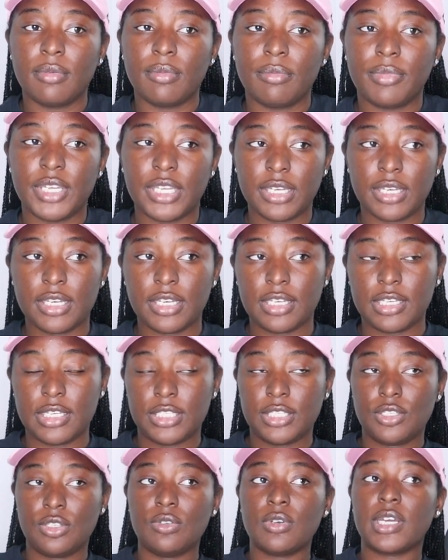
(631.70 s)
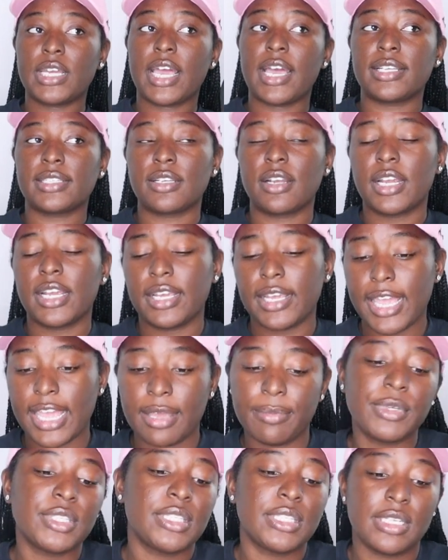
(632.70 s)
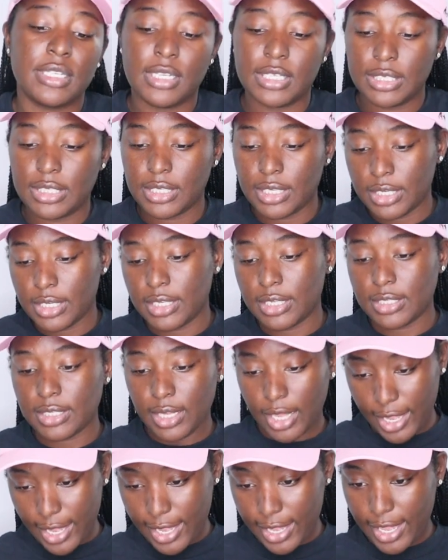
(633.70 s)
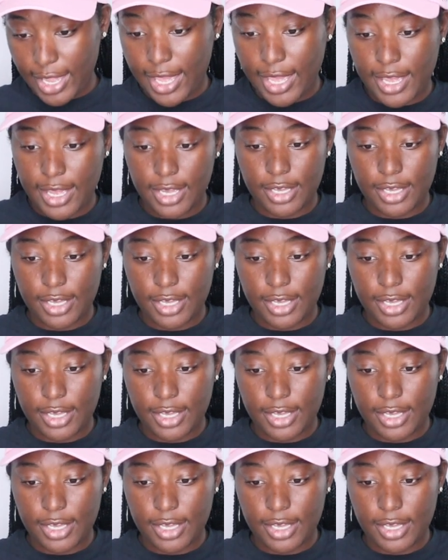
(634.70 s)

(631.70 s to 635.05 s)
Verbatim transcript: because you guys are able to discuss like, hey,